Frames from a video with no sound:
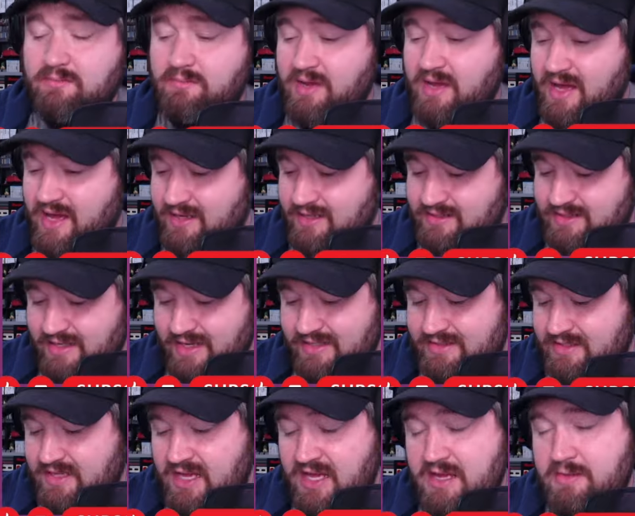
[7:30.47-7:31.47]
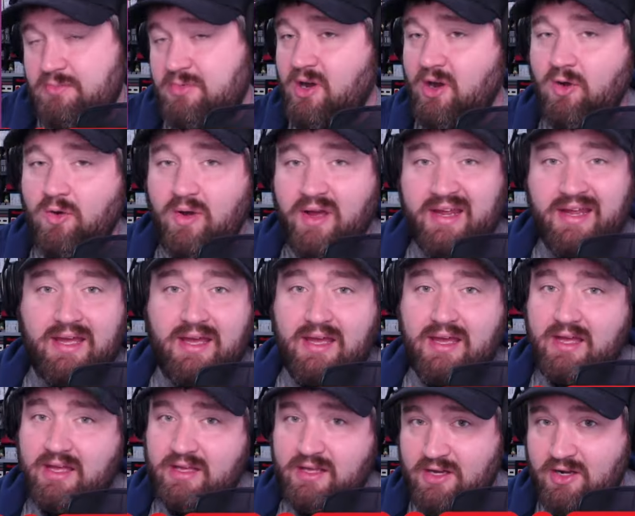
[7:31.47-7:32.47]
box. Let's keep going.
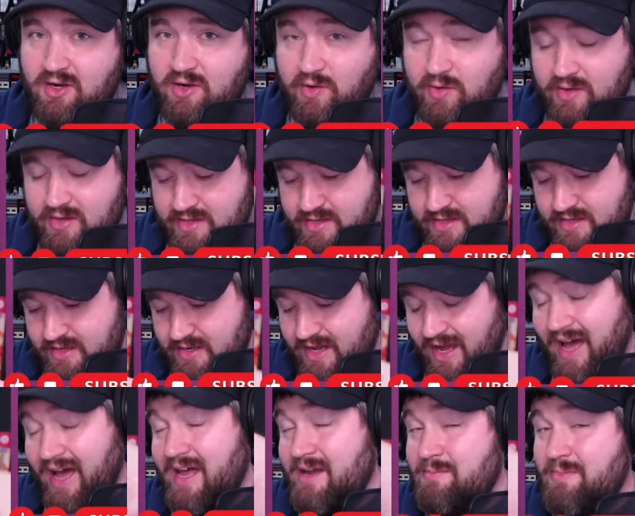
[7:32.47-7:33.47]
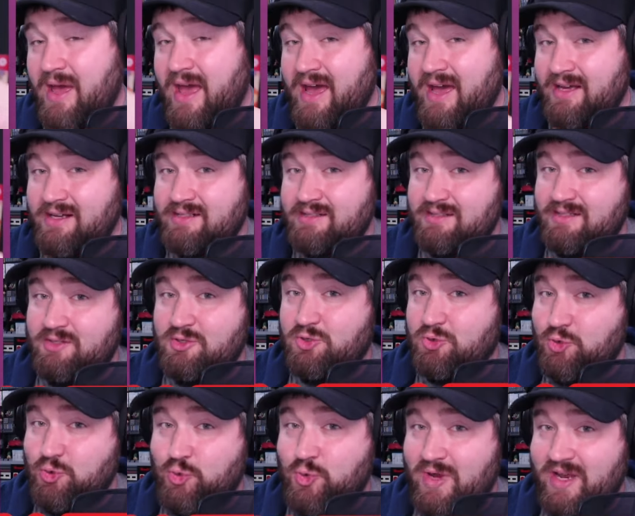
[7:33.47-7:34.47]
You know, God packs
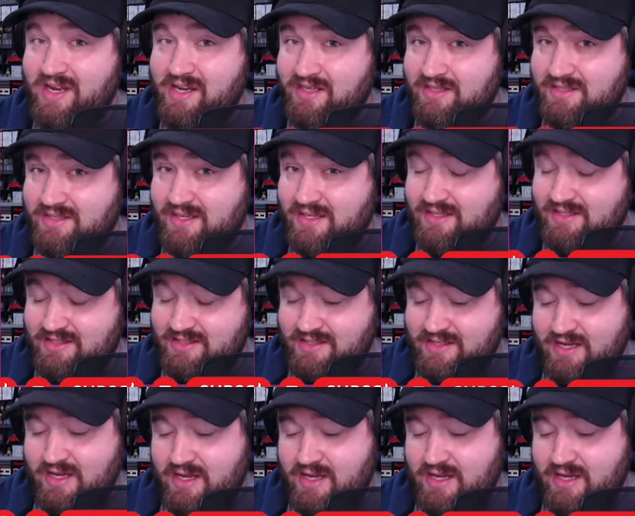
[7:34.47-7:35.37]
do exist